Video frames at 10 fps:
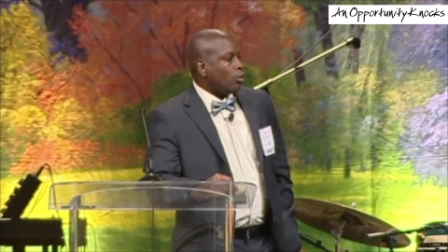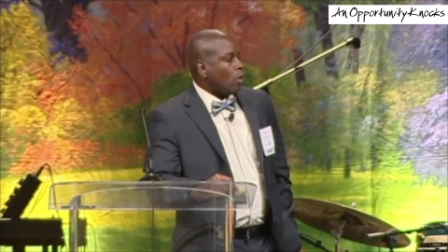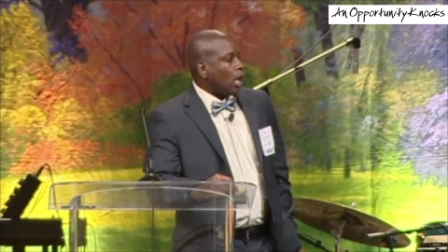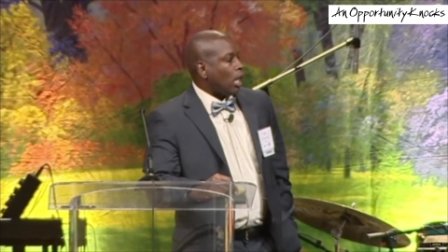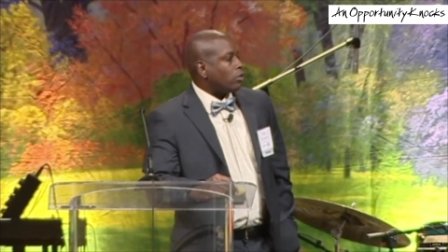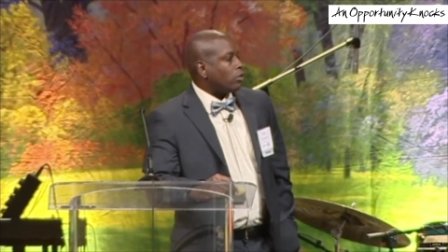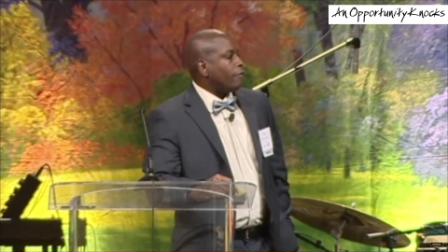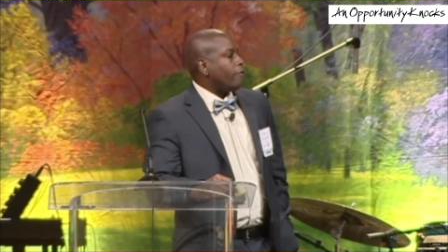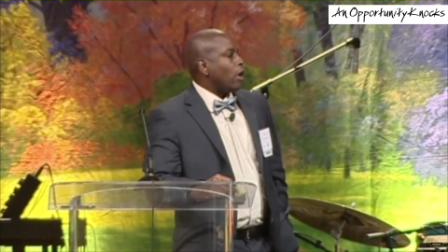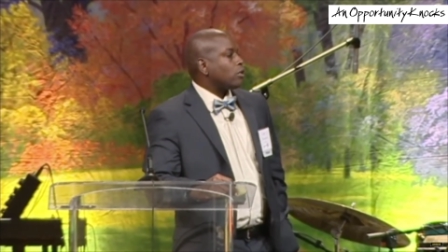was while I was in
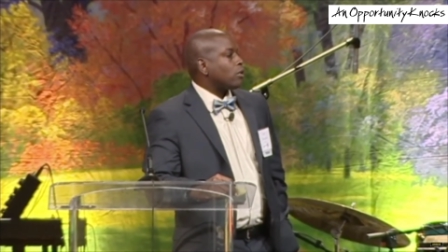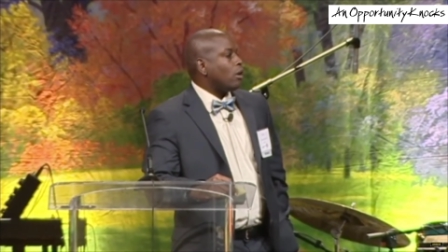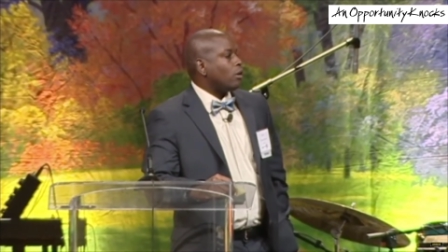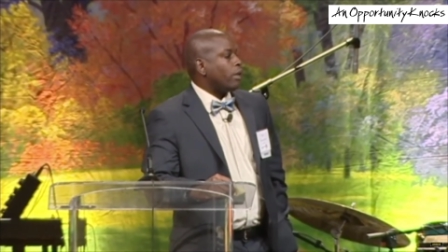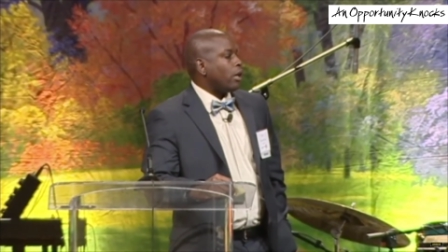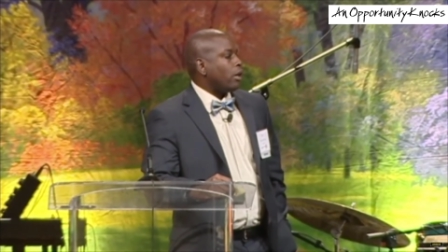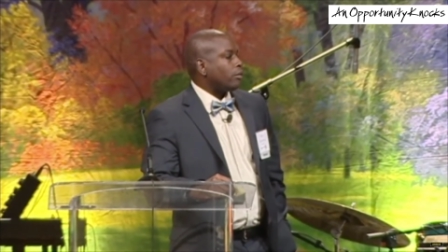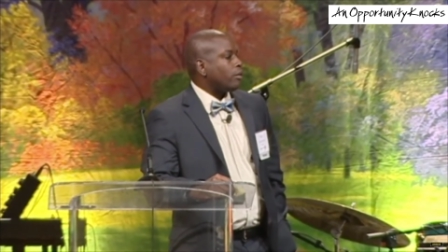that foster home that